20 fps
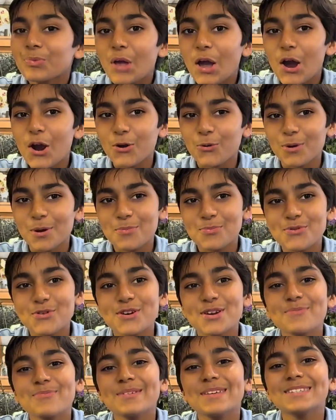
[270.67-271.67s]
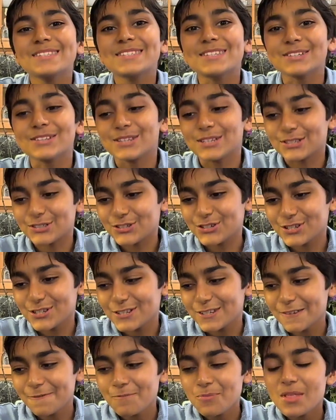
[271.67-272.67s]
Our whipped cream is
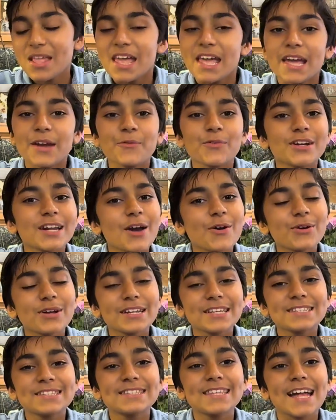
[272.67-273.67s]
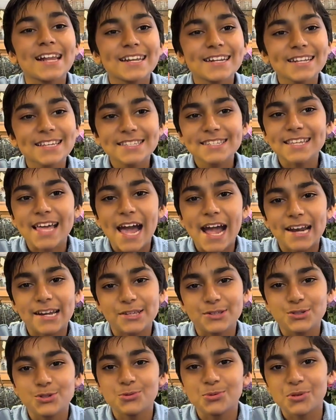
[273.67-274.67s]
delicious, and we're now going to set it aside
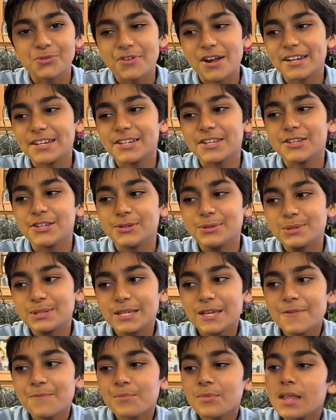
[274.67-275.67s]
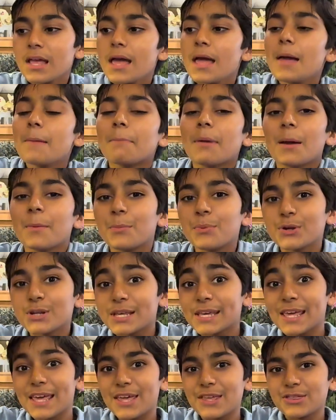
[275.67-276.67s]
until we're ready to use it by
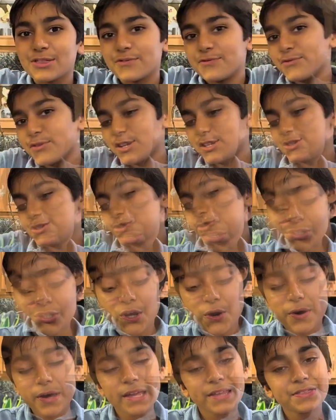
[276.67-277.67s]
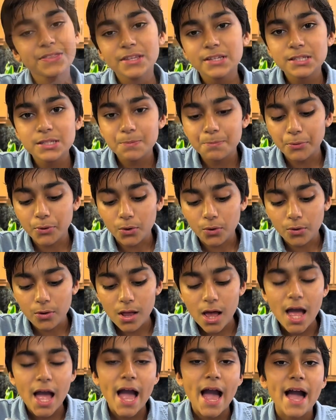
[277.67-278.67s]
putting it in the fridge. So in this
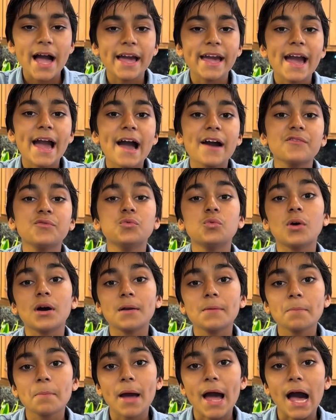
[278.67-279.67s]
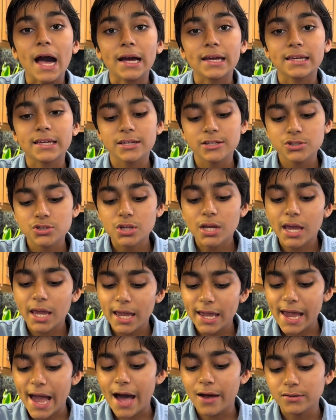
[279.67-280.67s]
bowl, I have 1 package,
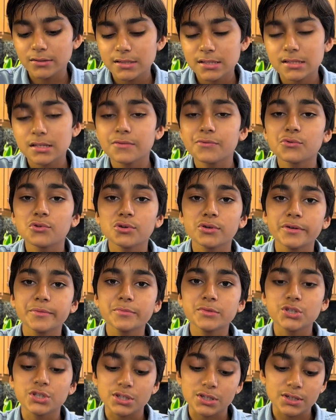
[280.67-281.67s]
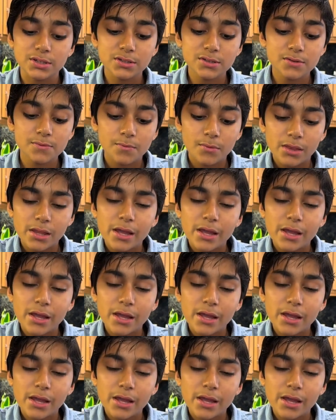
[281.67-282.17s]
8 ounces of cream cheese,